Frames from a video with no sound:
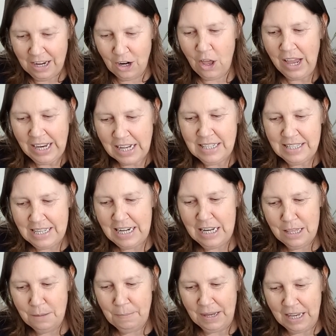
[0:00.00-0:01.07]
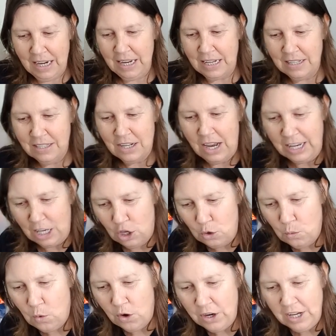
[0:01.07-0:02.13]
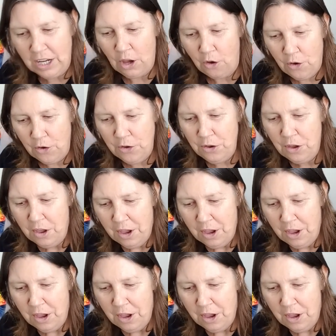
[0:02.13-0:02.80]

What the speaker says: like I said at the beginning, it's like you want to go